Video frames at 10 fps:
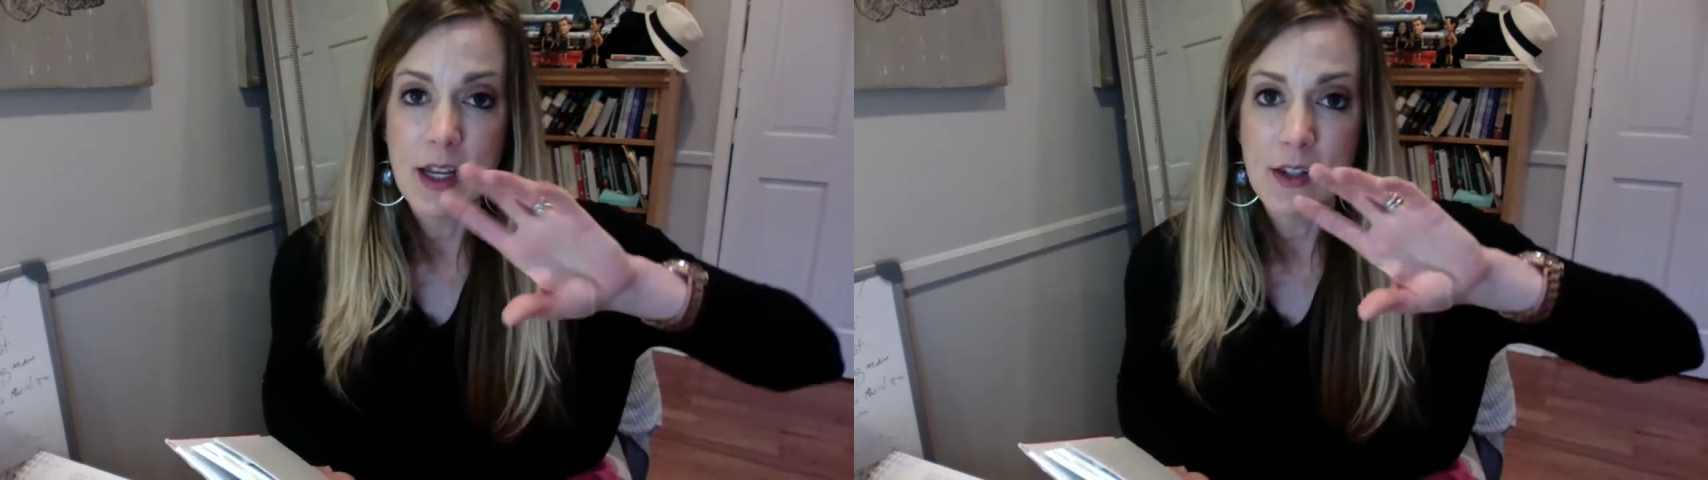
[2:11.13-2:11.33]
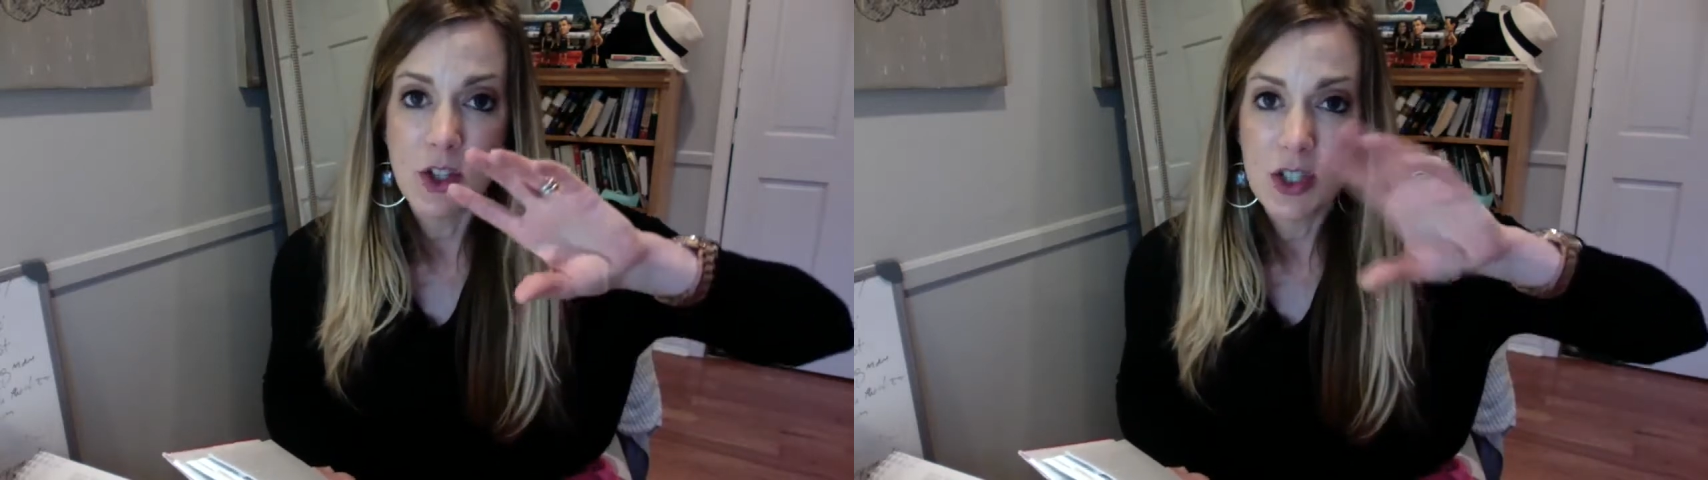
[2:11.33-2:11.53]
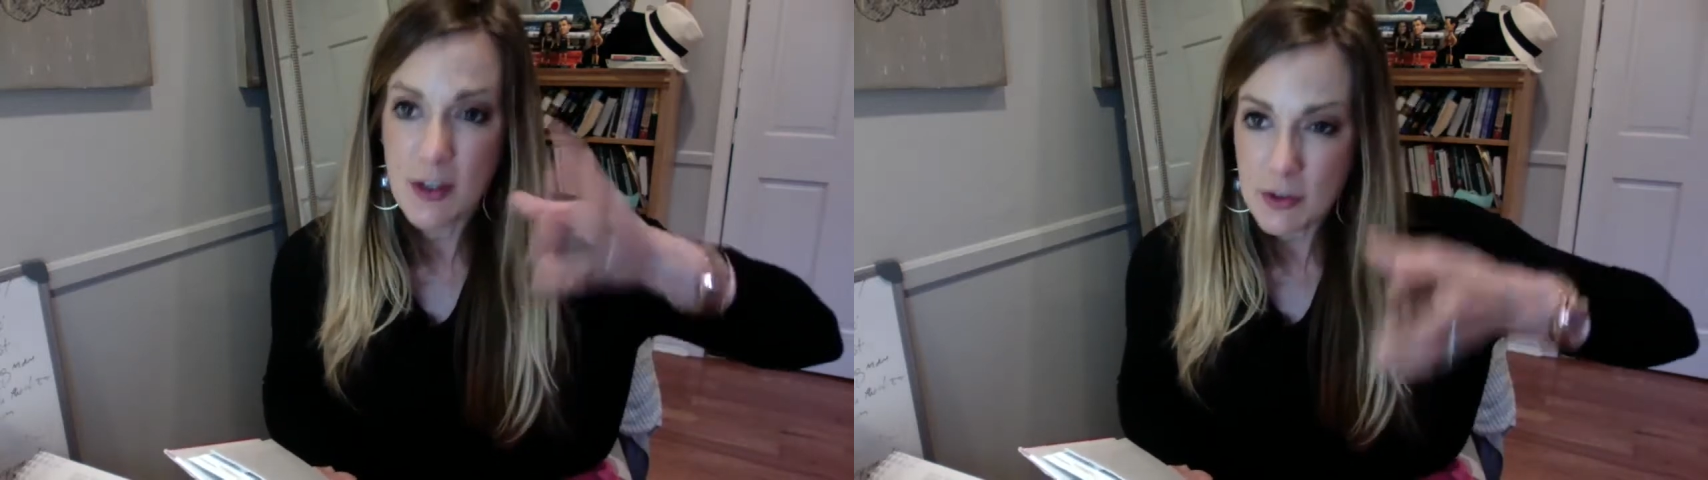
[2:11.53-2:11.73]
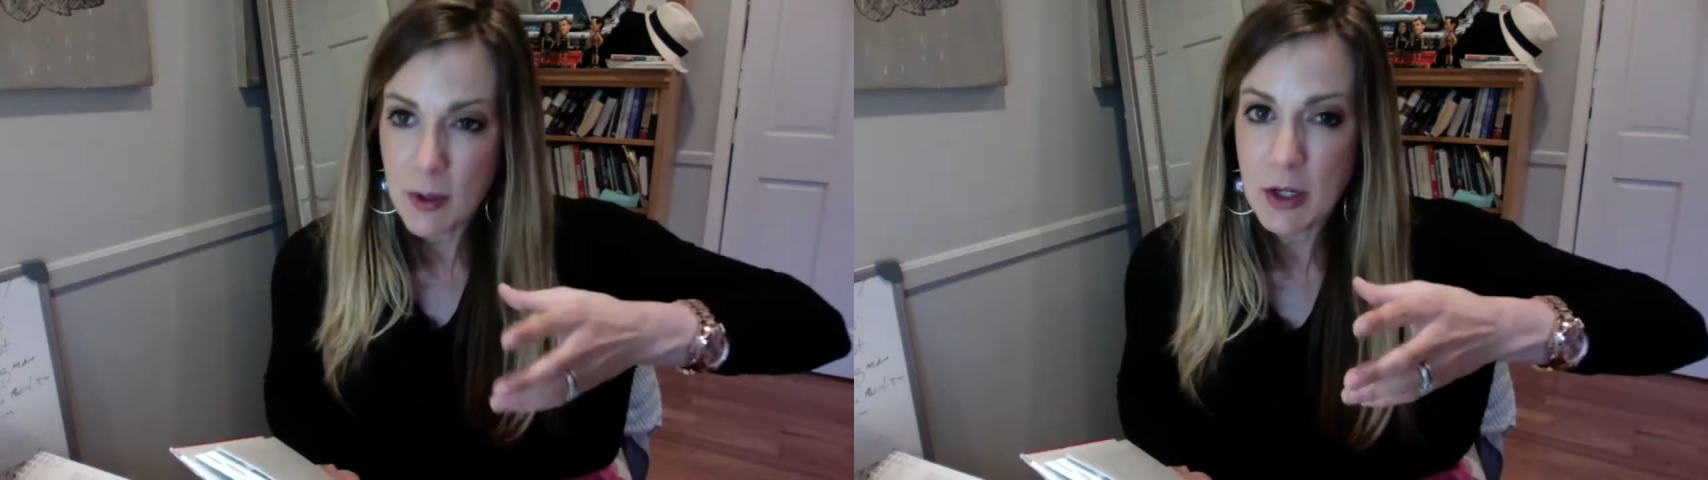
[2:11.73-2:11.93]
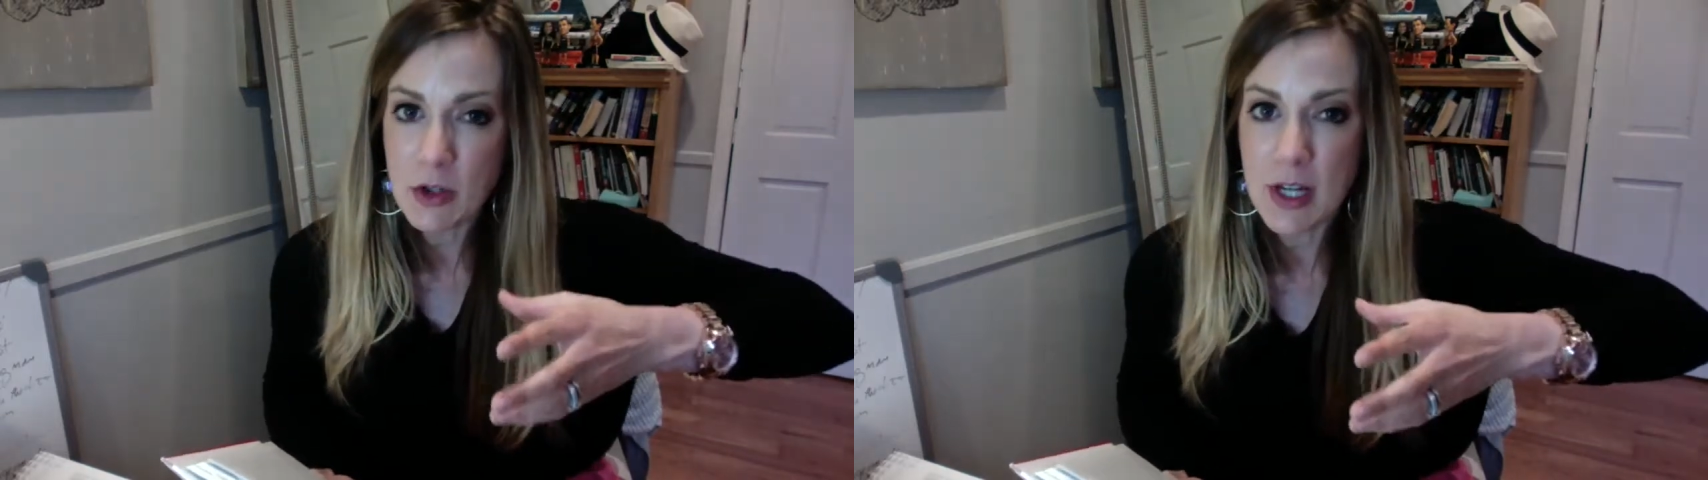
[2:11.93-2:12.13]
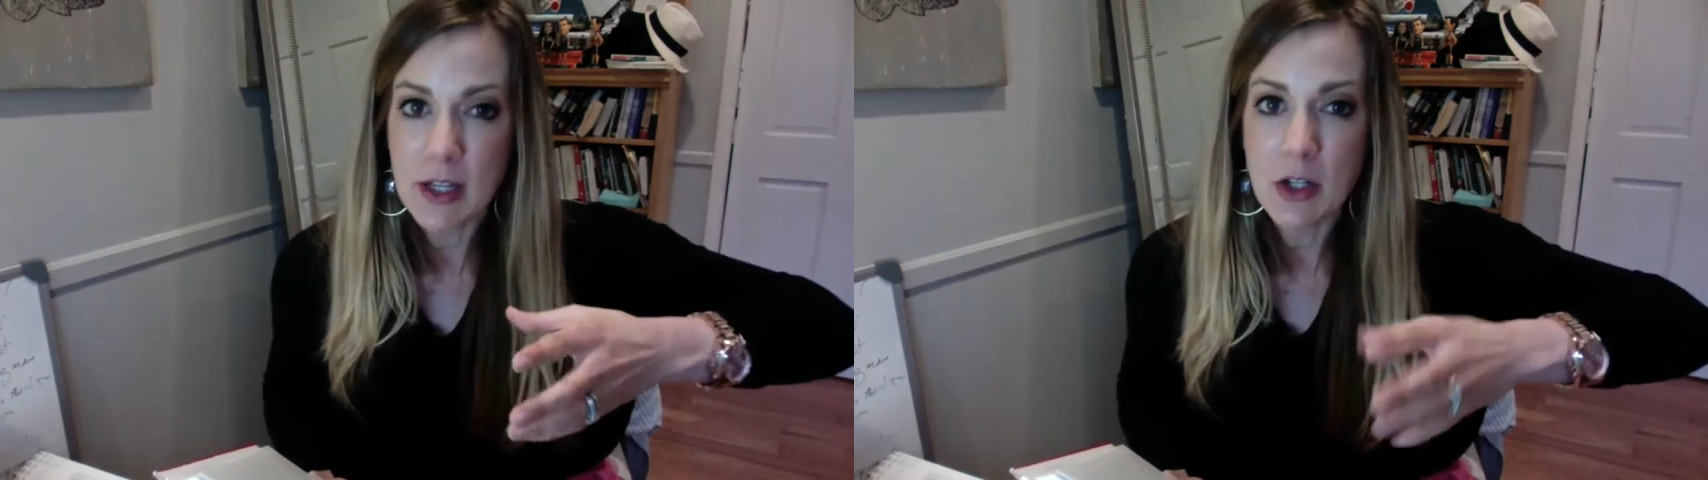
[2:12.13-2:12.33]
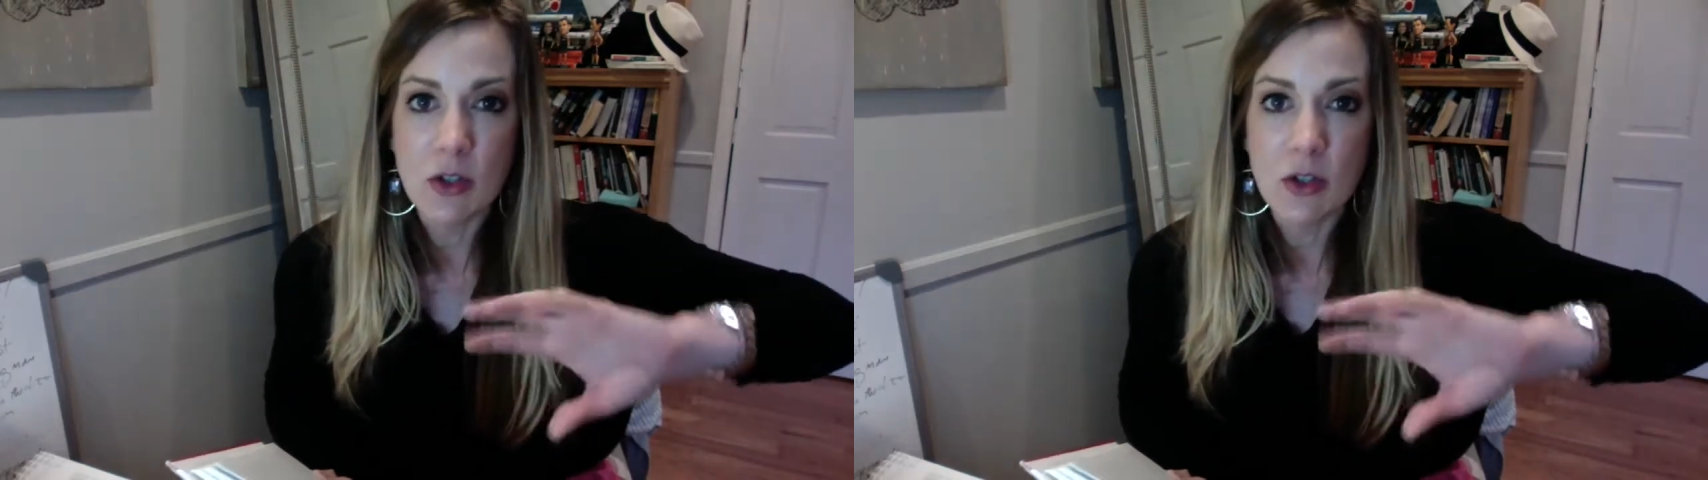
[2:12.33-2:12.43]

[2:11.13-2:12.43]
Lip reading: and shift what you're telling